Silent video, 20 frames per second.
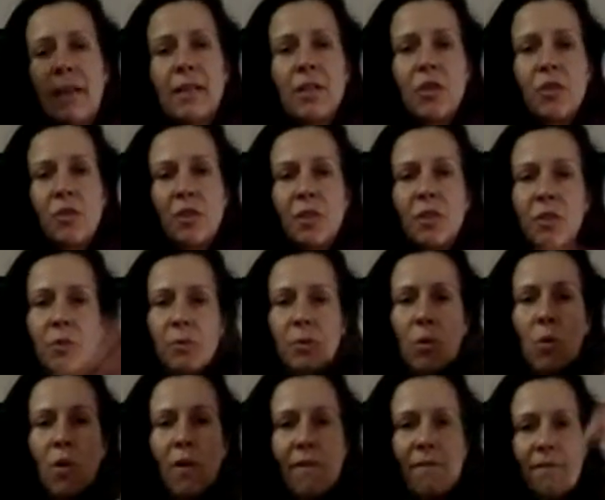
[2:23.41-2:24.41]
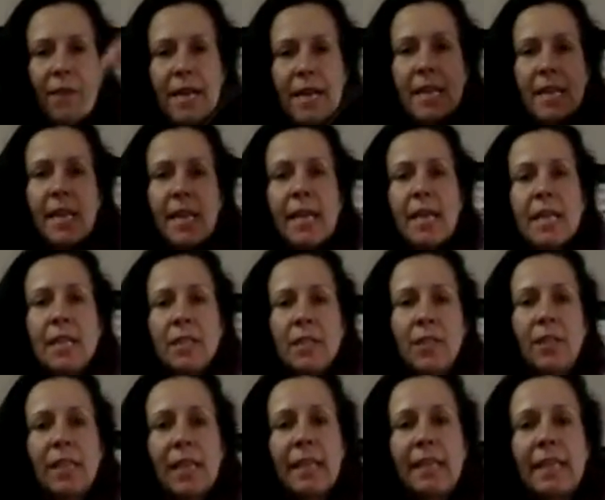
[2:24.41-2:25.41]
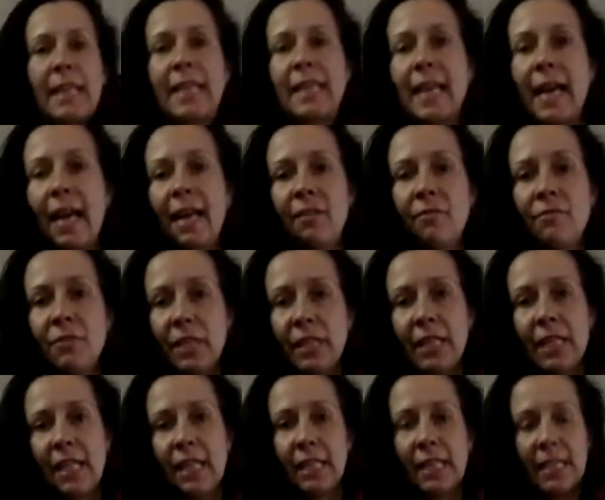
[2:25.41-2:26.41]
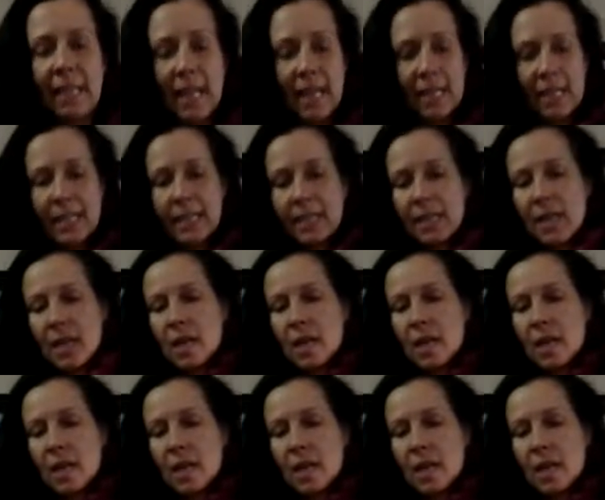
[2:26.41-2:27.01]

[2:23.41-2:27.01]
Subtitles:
You could do it all funny so that they get really excited.